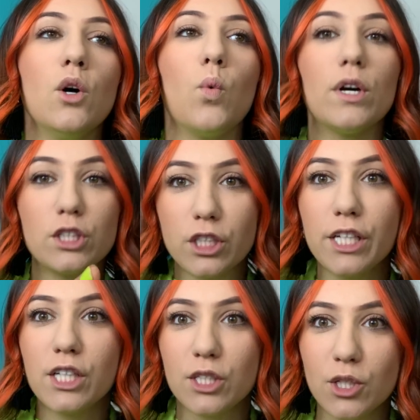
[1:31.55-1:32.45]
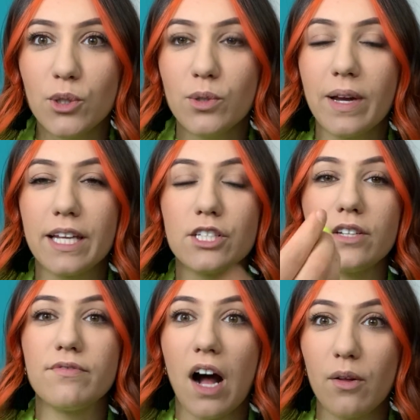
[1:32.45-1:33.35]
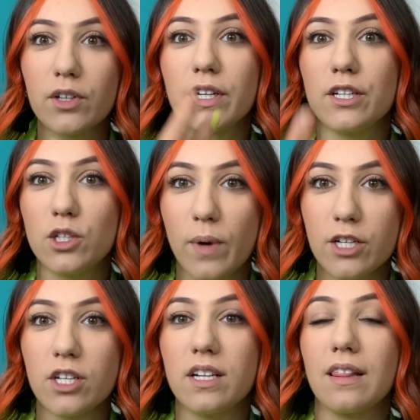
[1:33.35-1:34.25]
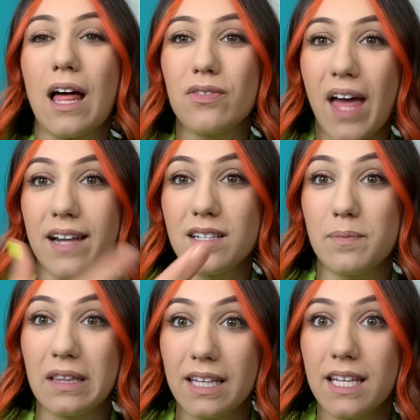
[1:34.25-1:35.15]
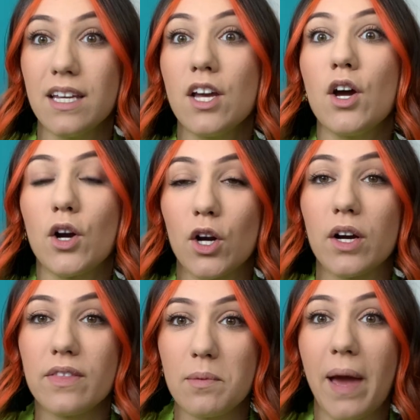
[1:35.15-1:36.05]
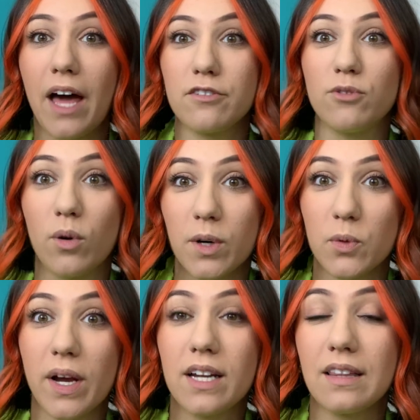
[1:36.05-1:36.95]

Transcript: what she could do, and she followed her intuition and allowed that to lead her in the path forward, right?